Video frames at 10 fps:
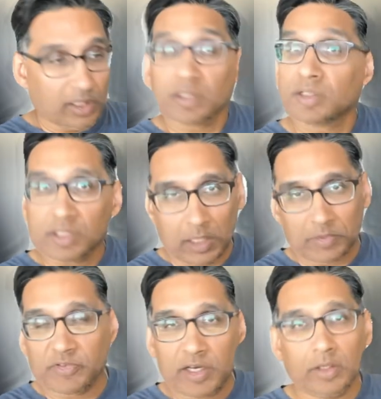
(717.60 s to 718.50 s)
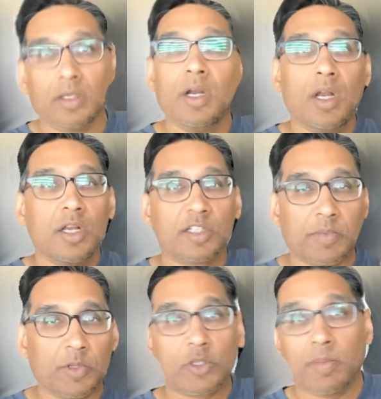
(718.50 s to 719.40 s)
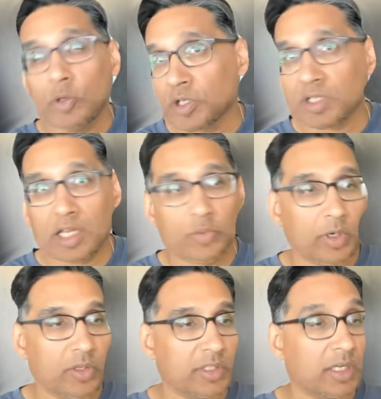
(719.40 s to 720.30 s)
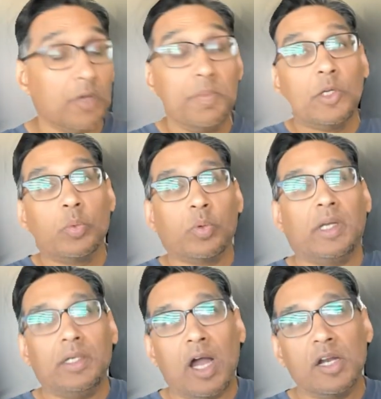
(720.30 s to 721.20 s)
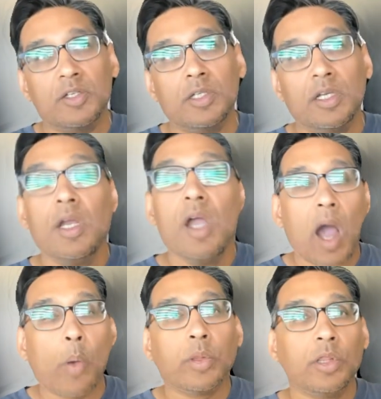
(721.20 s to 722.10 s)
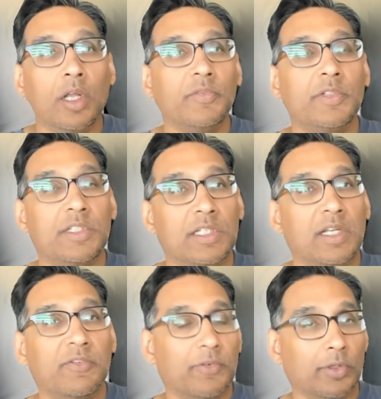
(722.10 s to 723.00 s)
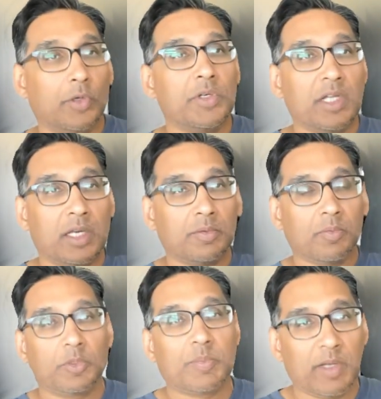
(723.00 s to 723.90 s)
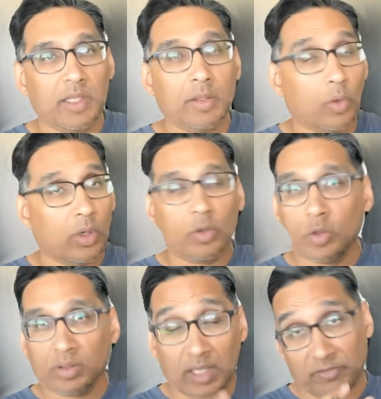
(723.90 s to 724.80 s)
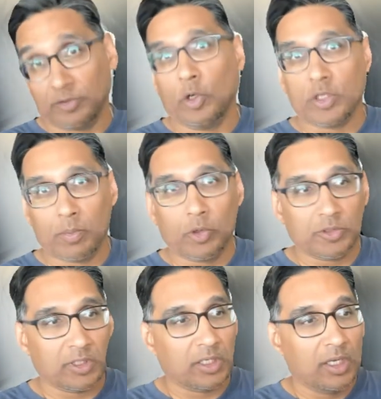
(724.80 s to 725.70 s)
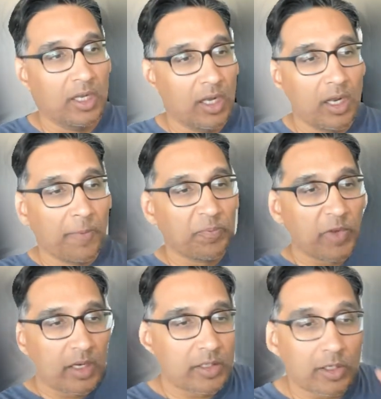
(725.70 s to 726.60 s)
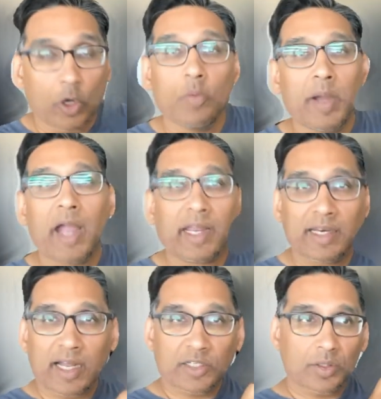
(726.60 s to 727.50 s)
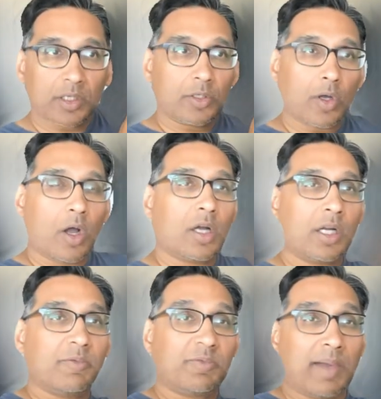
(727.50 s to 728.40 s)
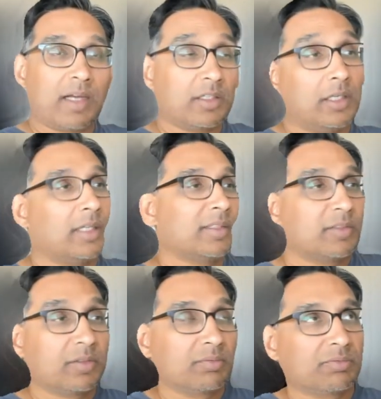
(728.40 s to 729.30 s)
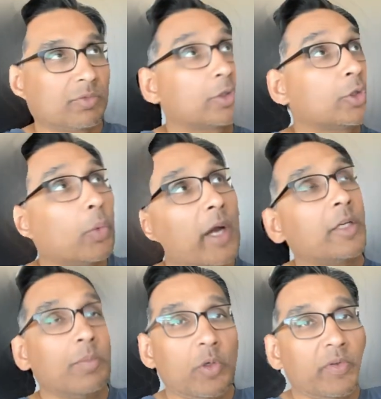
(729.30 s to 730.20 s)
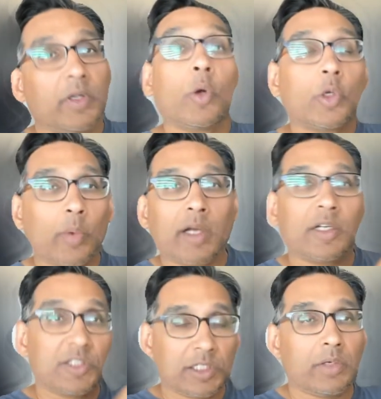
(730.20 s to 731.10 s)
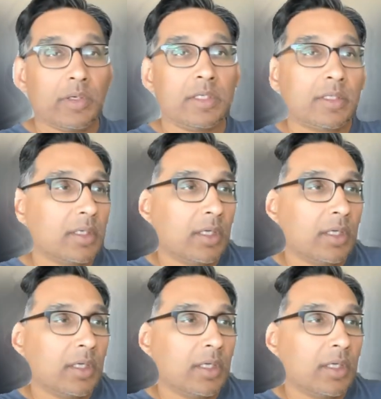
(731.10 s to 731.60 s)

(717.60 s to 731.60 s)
Same as Vader. Some of those emotions. It's one of those things. It'd be great, honestly. I would love to see if Filoni and Smith, or who, yeah, Filoni mostly, to go back and actually talk about, you know, direct a movie or direct a series